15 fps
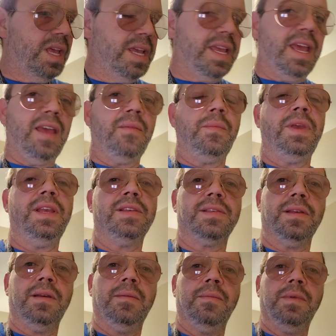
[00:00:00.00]
he gave me
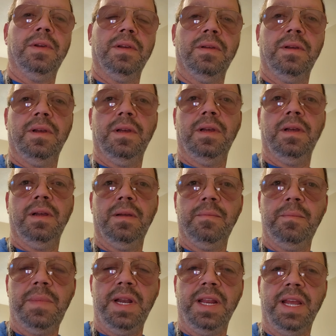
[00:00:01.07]
some uh,
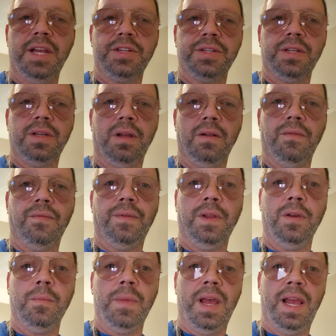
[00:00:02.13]
medication called
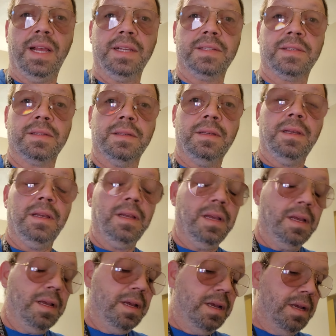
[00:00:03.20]
Flomax,
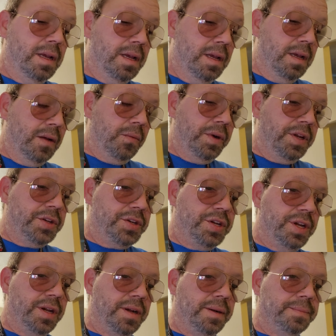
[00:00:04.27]
which
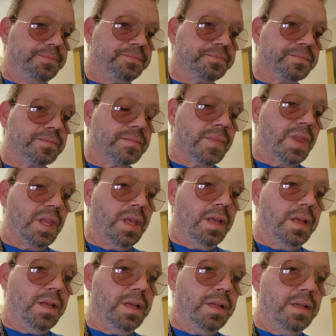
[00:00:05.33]
uh,
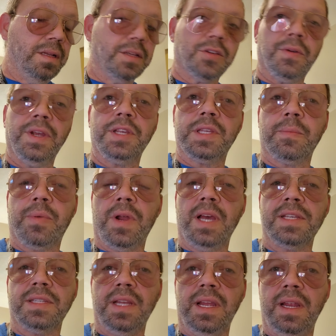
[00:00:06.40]
shrinks the
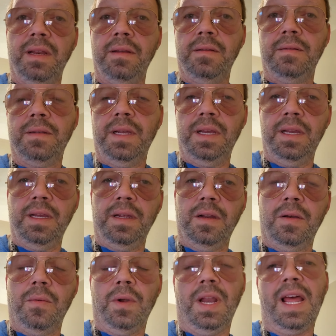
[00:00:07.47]
prostate uh,
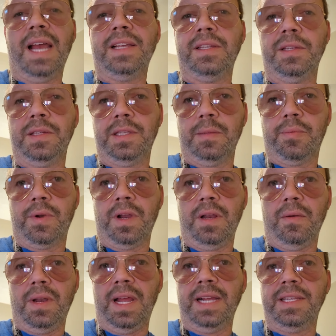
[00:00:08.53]
or relaxes the pro
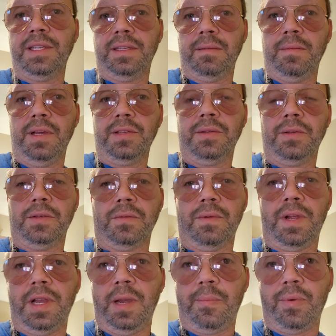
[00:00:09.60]
relaxes the muscles
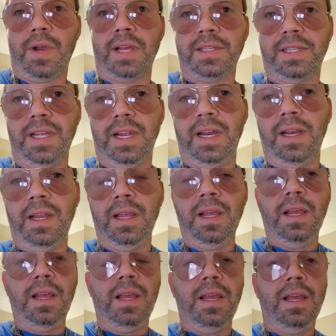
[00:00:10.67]
around your prostate
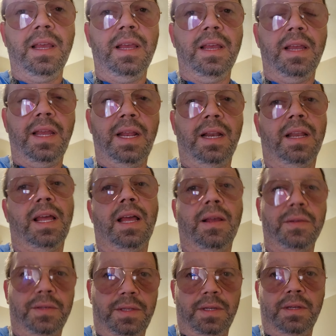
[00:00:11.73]
and
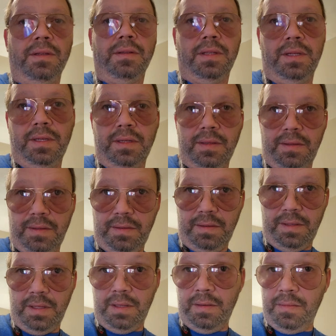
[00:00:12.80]
allows the the
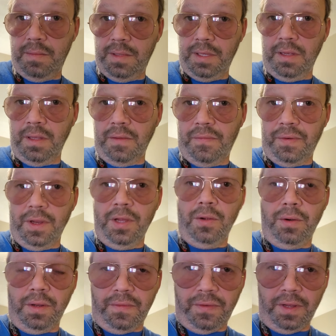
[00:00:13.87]
the, the
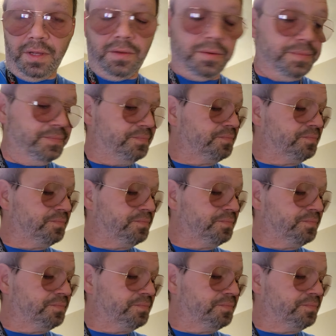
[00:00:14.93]
flow to flow.